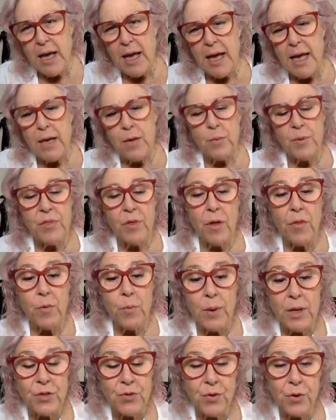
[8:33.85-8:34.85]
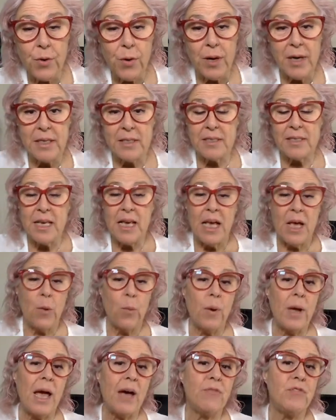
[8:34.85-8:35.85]
And with all the retrogrades,
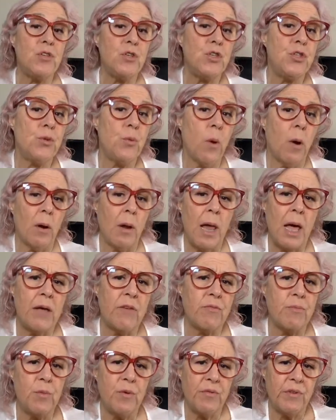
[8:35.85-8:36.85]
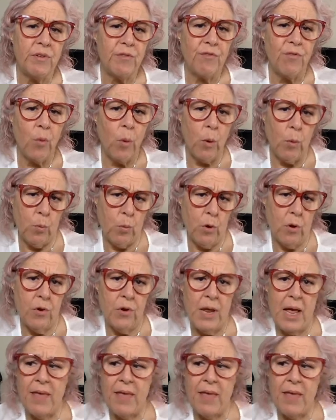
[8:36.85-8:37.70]
we have to do our life moving forward,